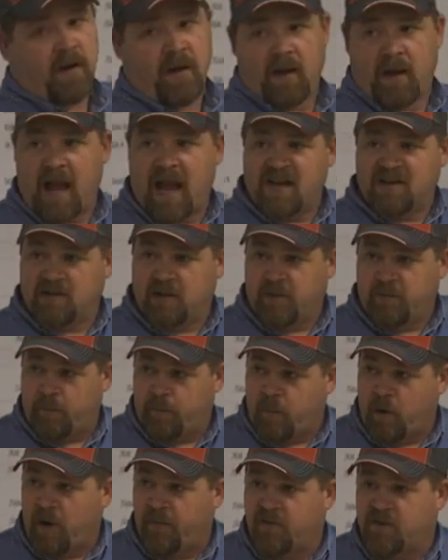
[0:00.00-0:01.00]
The
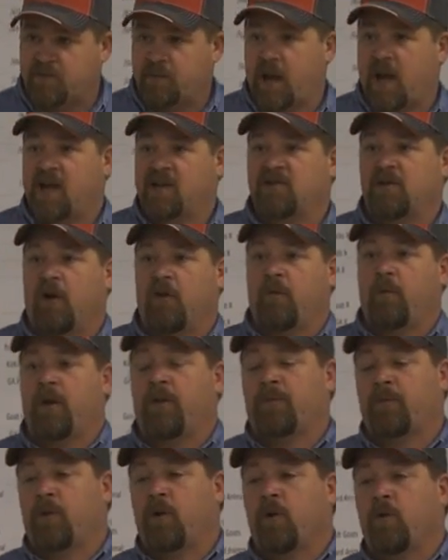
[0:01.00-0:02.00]
profits pass all the way
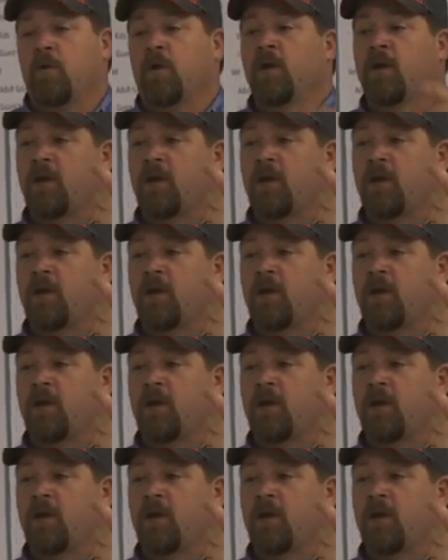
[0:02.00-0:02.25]
through.